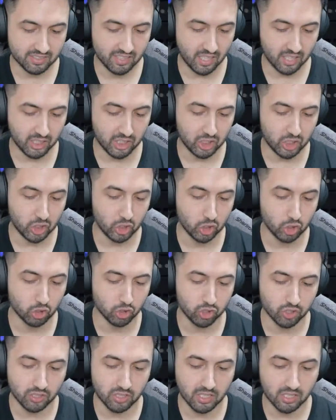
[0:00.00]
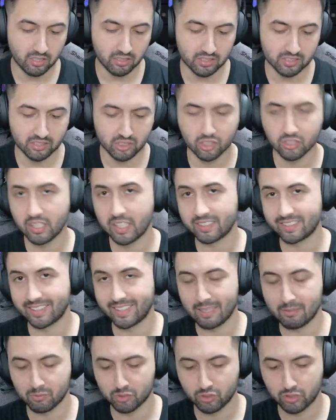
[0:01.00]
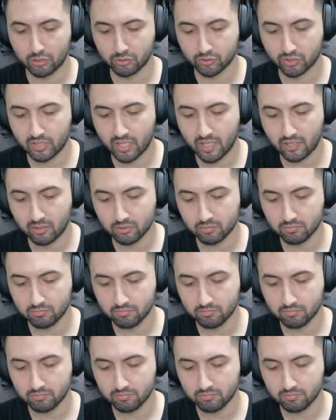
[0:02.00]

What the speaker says: huge deal, it's not like the game slows down,